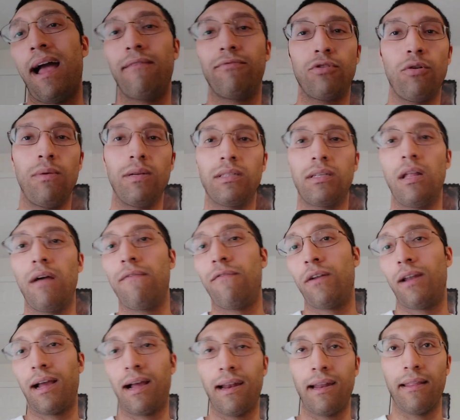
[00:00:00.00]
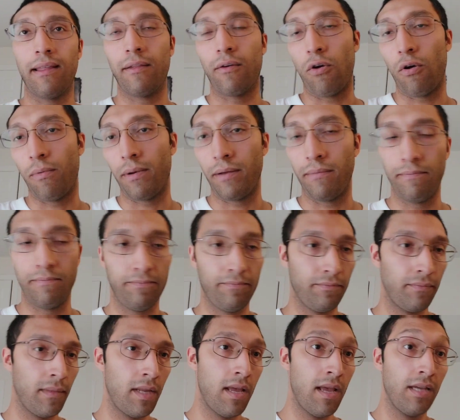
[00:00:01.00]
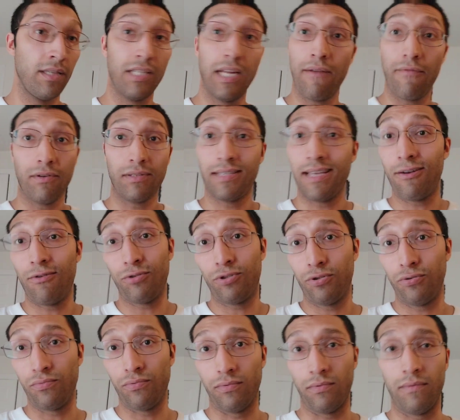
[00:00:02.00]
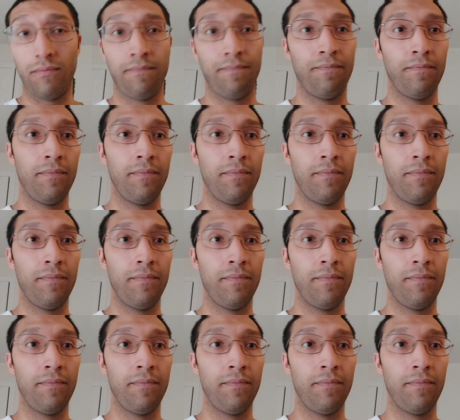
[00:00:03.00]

I have so much love for La Caridad de Cobre. She never said Ochun.